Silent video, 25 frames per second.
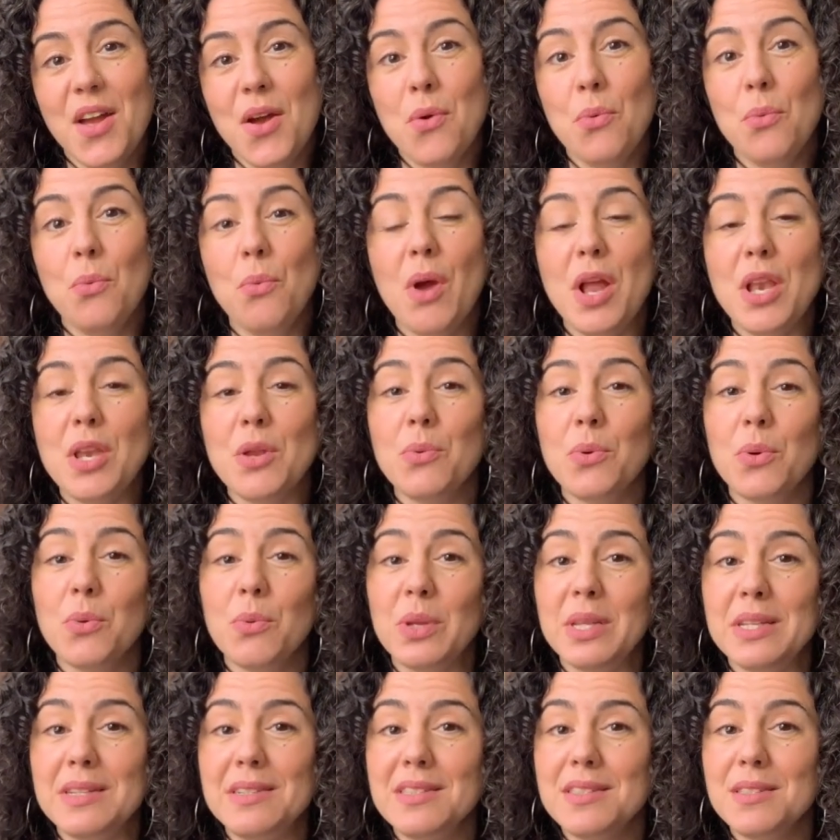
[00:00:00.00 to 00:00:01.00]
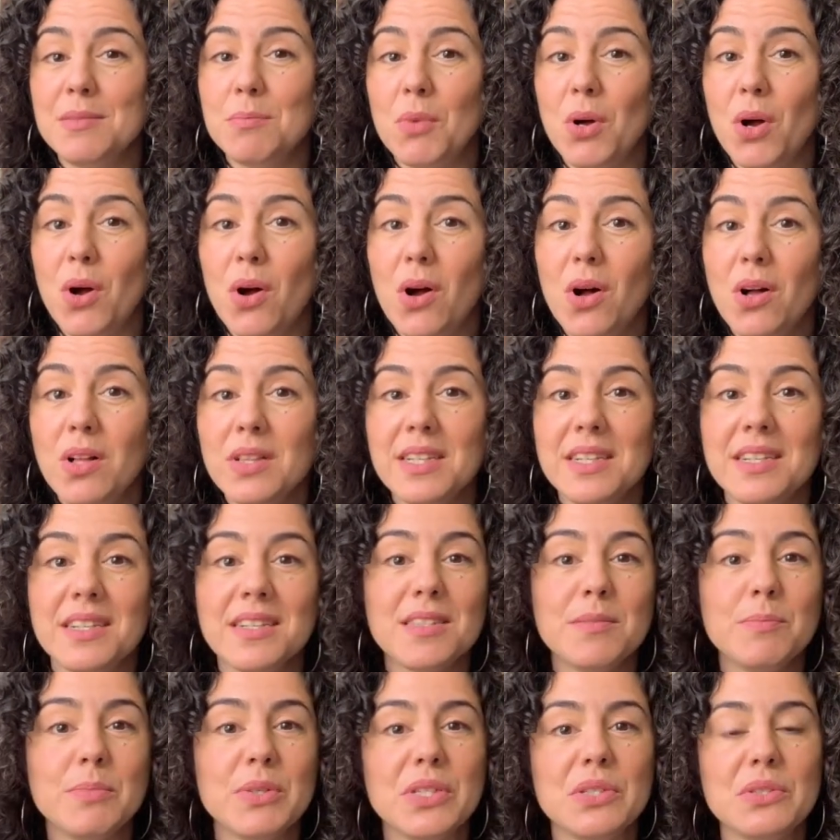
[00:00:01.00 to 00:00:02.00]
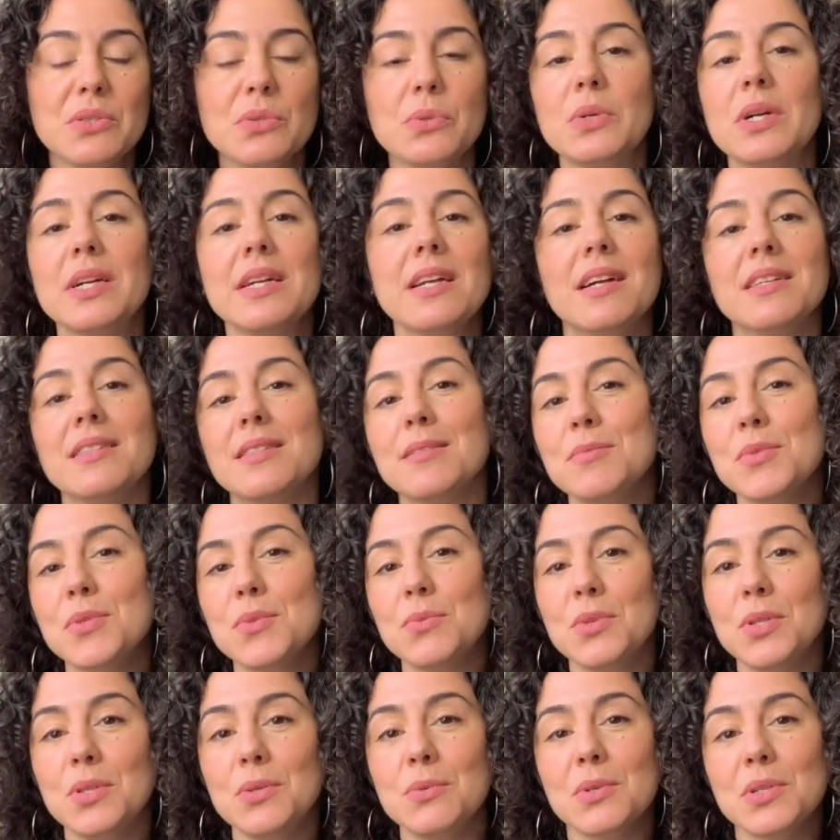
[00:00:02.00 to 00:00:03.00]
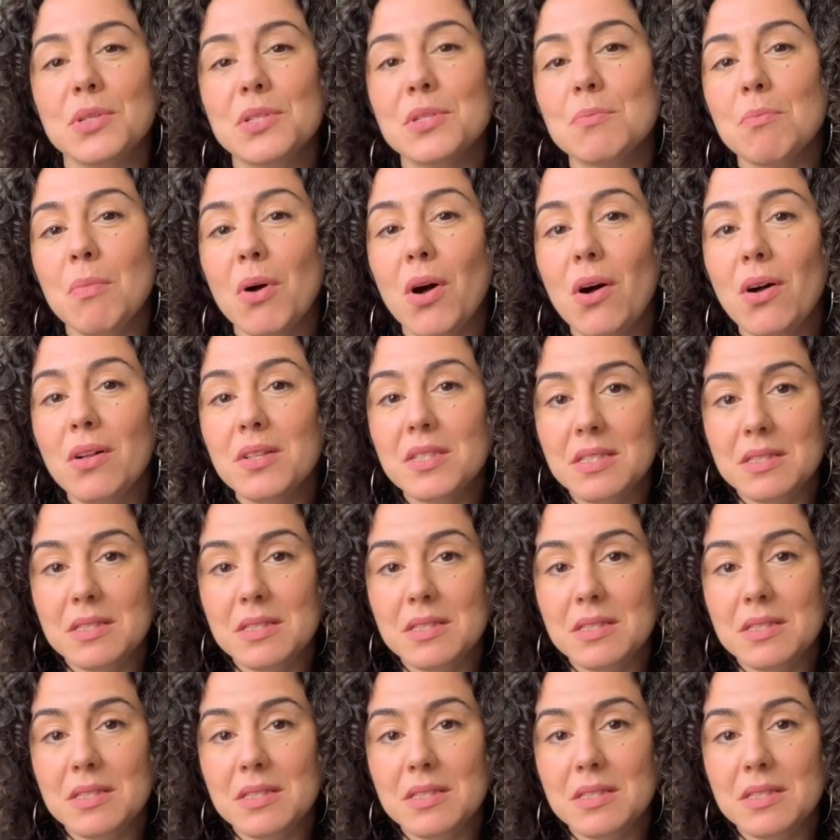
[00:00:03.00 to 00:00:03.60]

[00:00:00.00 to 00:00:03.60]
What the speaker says: when you were really small and experience orgasms when you were small,